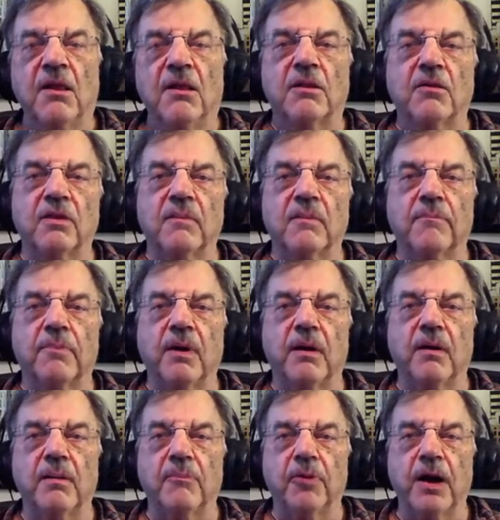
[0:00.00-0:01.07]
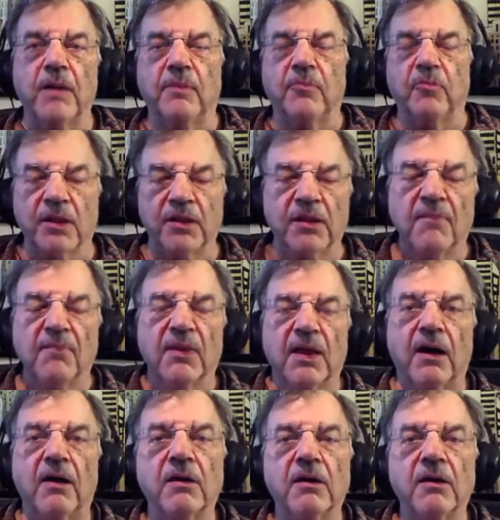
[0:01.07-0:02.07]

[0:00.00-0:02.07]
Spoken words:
So the problem was, how